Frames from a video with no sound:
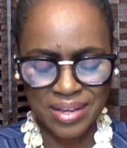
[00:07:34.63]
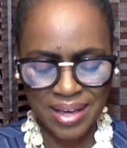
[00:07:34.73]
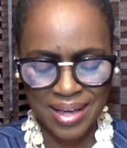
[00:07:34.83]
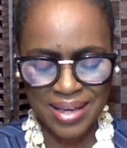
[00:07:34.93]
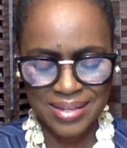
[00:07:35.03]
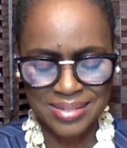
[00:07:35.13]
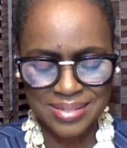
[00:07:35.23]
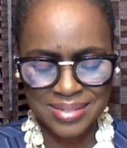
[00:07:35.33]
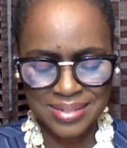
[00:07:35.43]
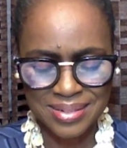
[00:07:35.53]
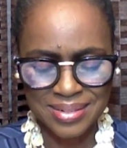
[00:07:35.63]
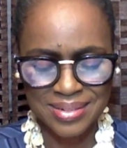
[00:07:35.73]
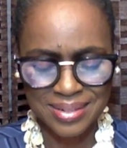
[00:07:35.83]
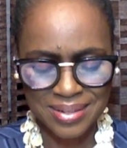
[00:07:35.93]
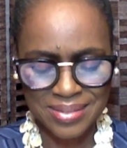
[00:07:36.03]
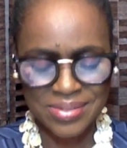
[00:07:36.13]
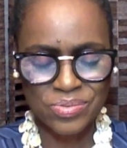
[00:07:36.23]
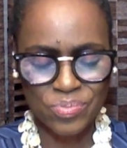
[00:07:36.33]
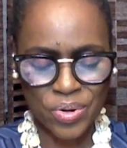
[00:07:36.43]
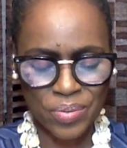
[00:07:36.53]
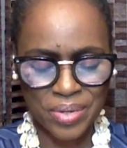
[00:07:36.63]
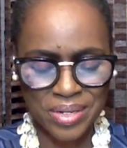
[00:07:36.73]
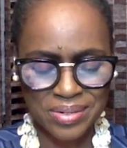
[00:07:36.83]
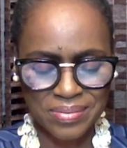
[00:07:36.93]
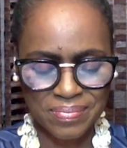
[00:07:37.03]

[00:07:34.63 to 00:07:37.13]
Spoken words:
angst in this moment.